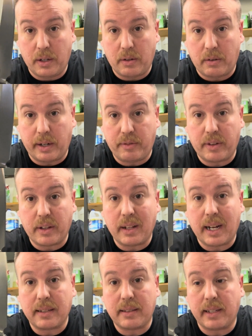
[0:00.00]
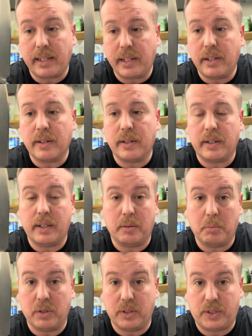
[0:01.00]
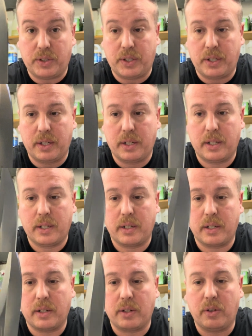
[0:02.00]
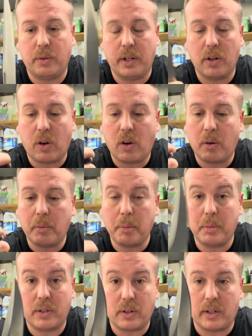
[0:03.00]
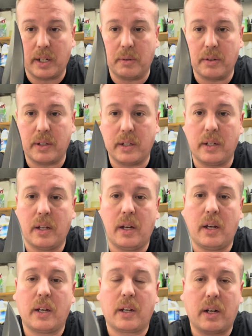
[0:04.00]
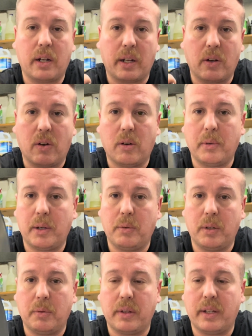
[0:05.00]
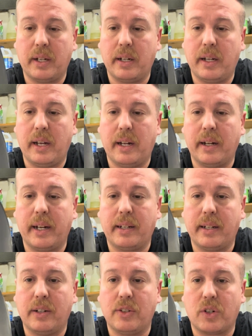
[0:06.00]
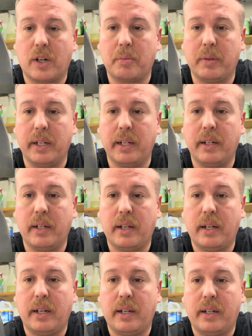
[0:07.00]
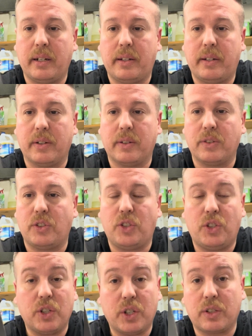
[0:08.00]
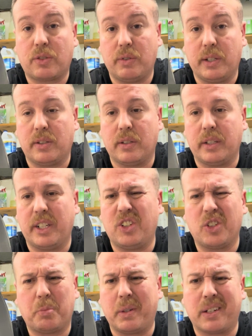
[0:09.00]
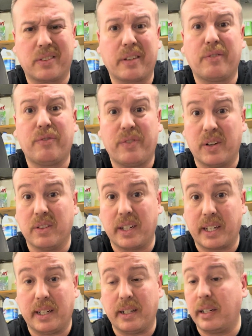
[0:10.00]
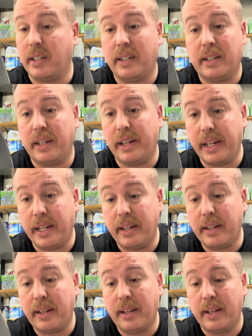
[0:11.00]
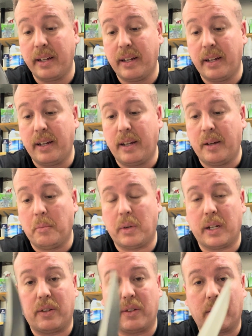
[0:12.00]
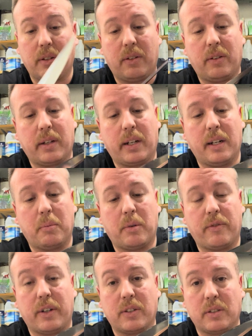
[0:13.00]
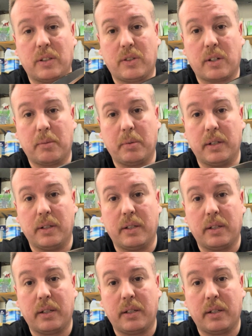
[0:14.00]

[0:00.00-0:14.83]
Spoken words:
right for the last year in the bush, doing all my batoning with it, cutting all my wood with it, and I didn't sharpen it till just recently, just because I felt like it. I didn't need it, but I took it to get it professionally sharpened